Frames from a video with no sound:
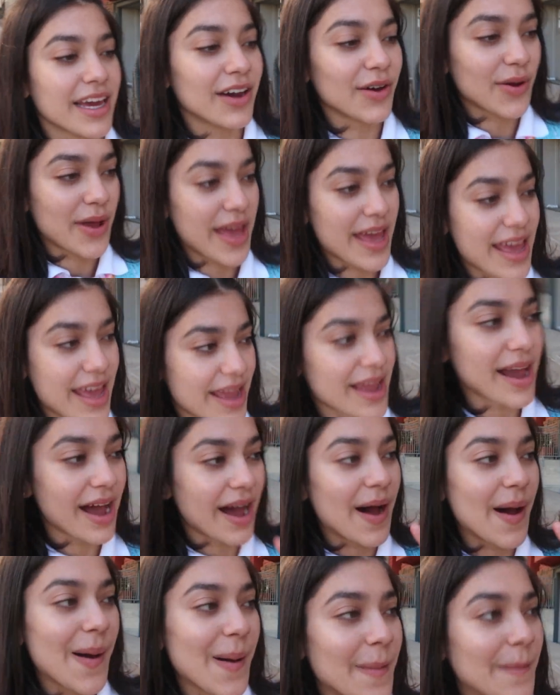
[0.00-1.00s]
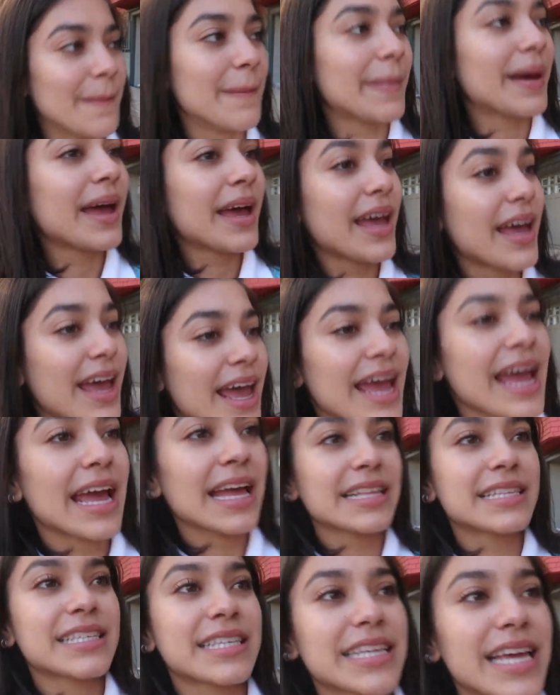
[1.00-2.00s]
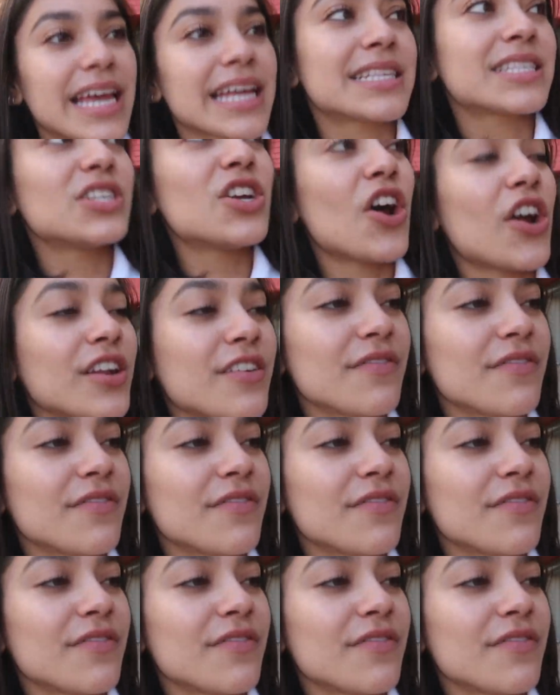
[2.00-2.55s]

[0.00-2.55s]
Okay. Um, it's it's not